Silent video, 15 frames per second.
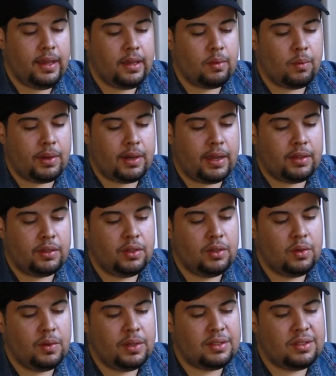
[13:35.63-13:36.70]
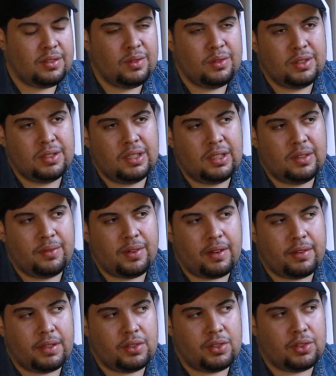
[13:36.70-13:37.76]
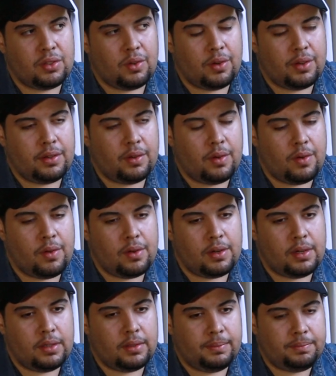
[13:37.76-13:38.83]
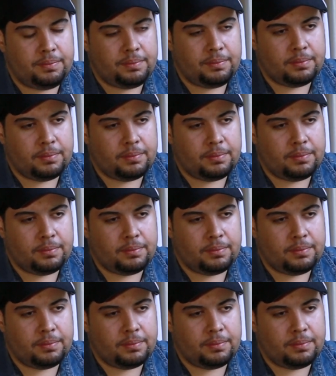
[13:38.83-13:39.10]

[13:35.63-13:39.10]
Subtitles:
and when I do, it's usually very short or